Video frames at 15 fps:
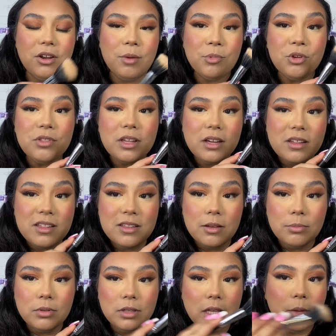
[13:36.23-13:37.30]
I'm using a
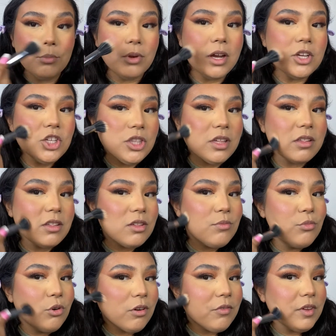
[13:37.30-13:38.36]
stippling brush. This is a
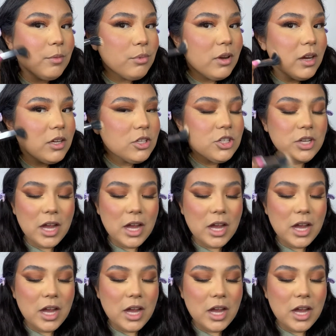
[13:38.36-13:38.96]
Morphe brush.